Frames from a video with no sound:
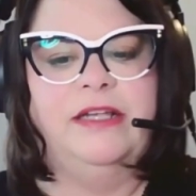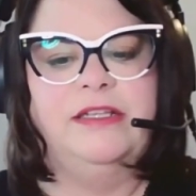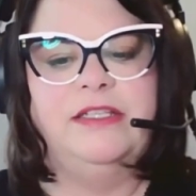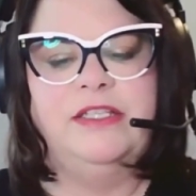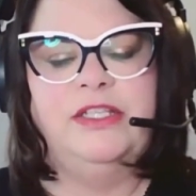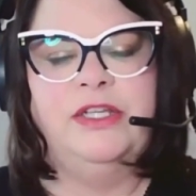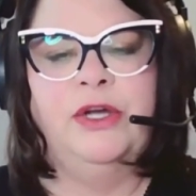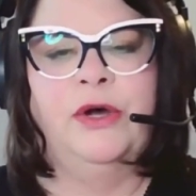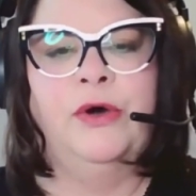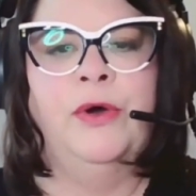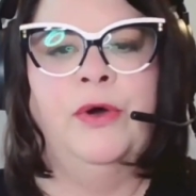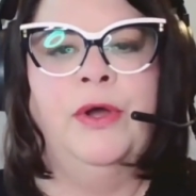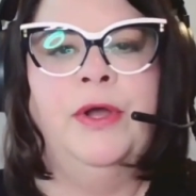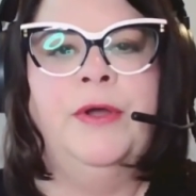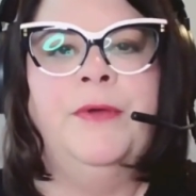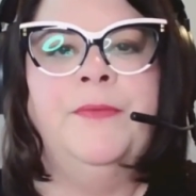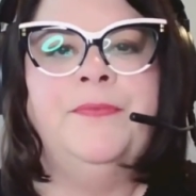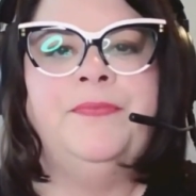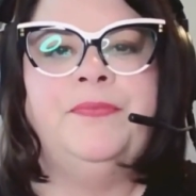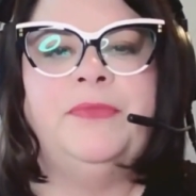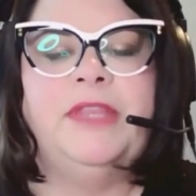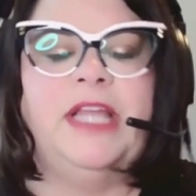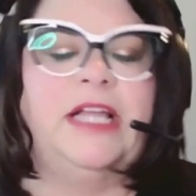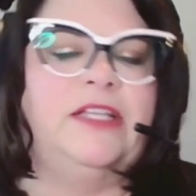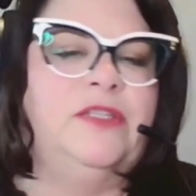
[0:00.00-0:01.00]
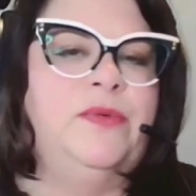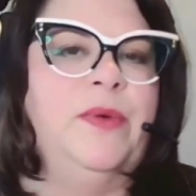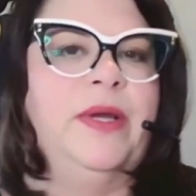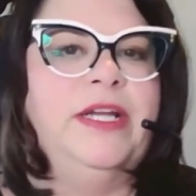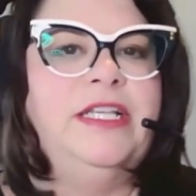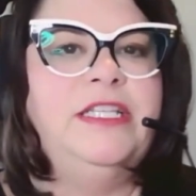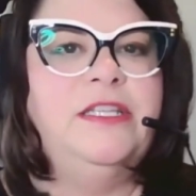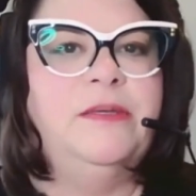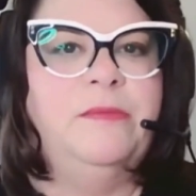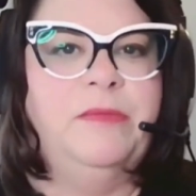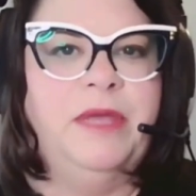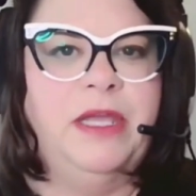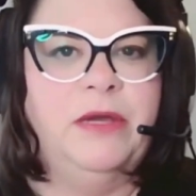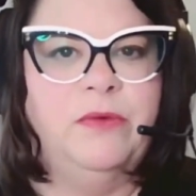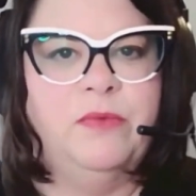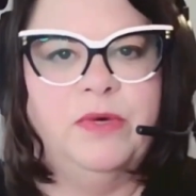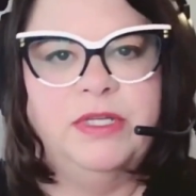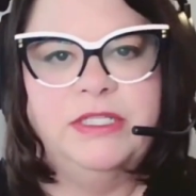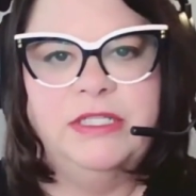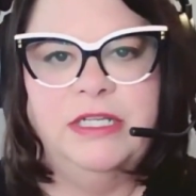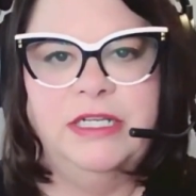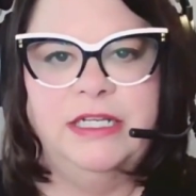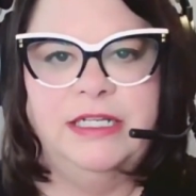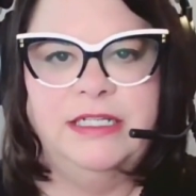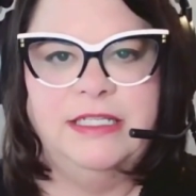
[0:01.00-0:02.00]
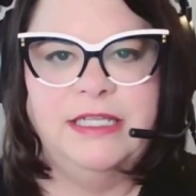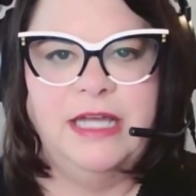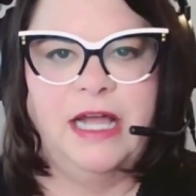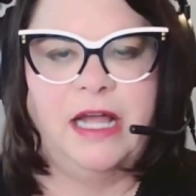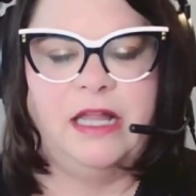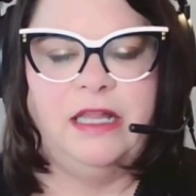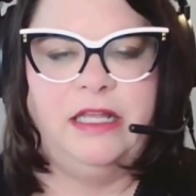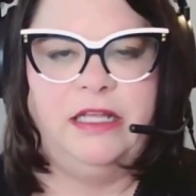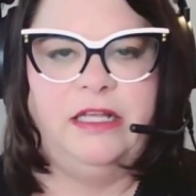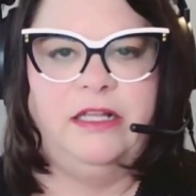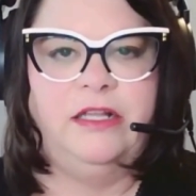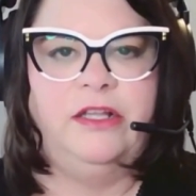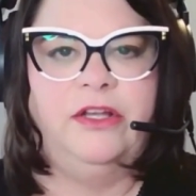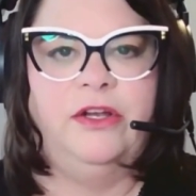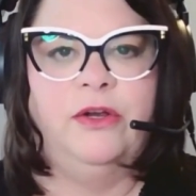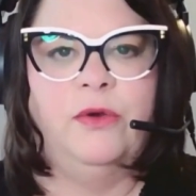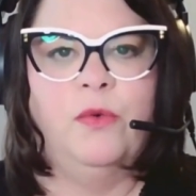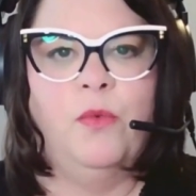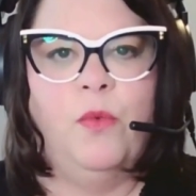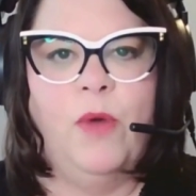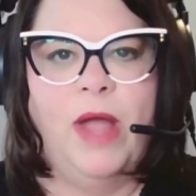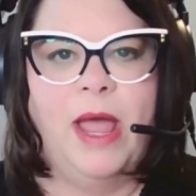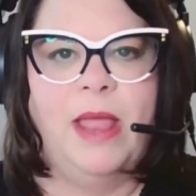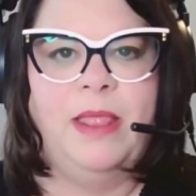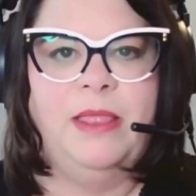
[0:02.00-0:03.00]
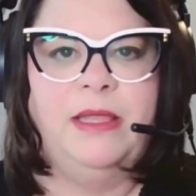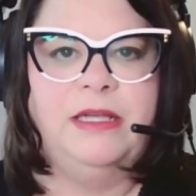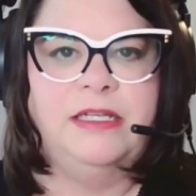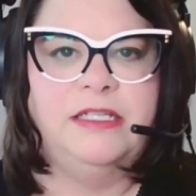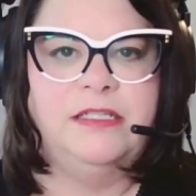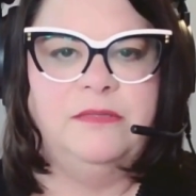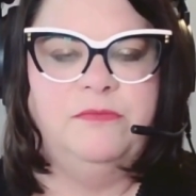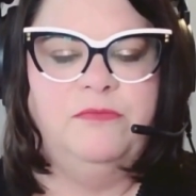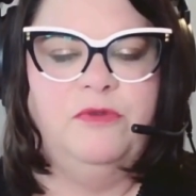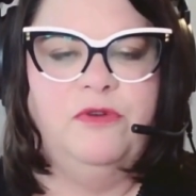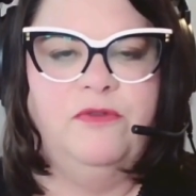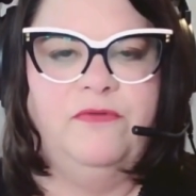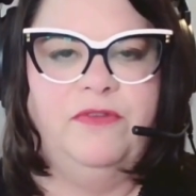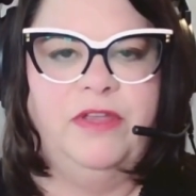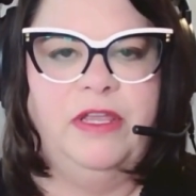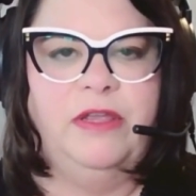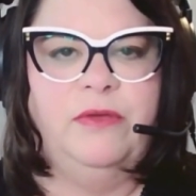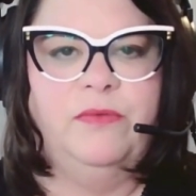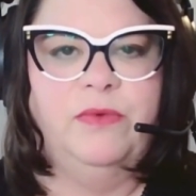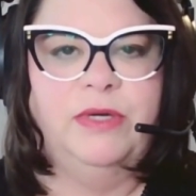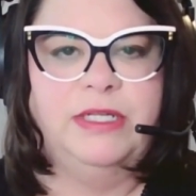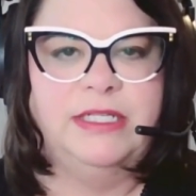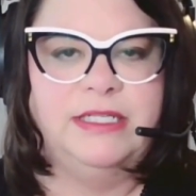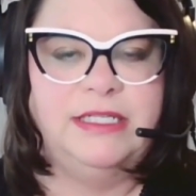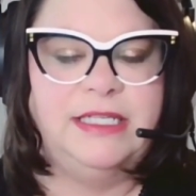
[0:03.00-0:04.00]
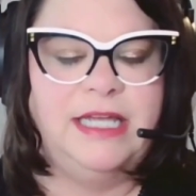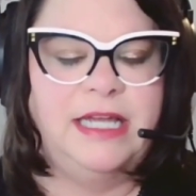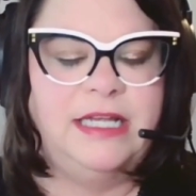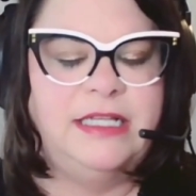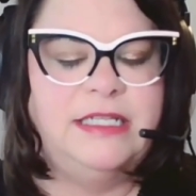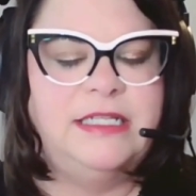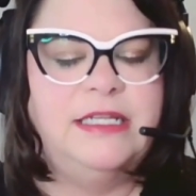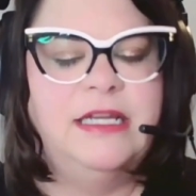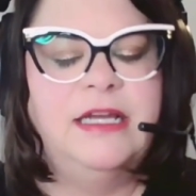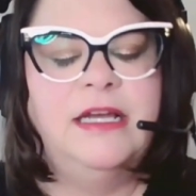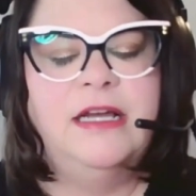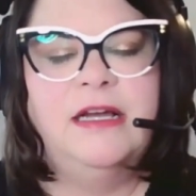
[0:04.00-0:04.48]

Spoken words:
So that's why, to me, it wasn't exactly clear when this movie was set.